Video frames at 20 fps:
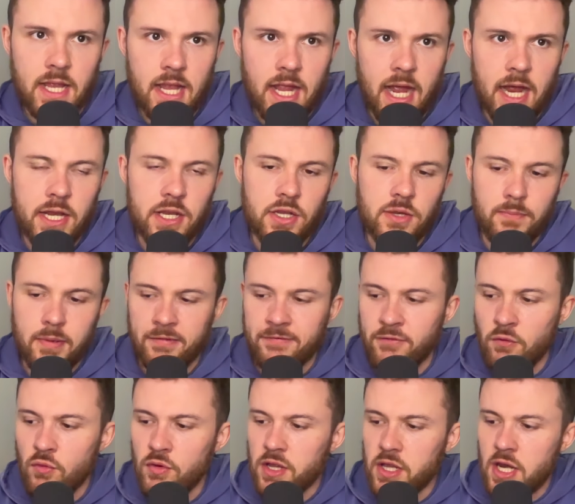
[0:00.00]
And
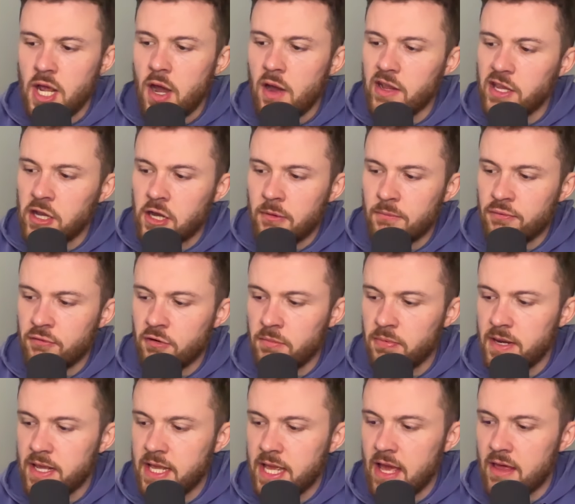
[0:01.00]
before you know it, you can
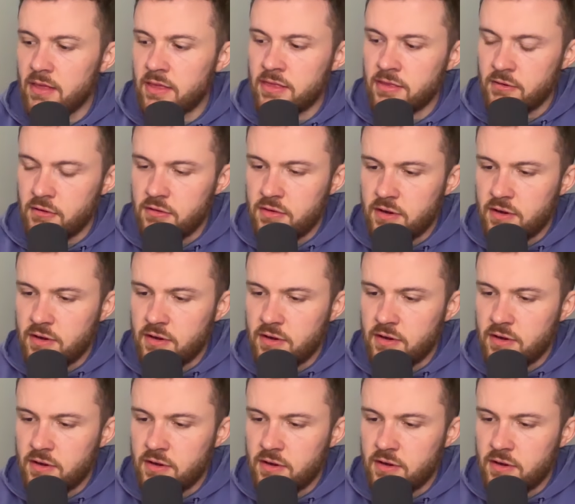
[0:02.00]
probably get through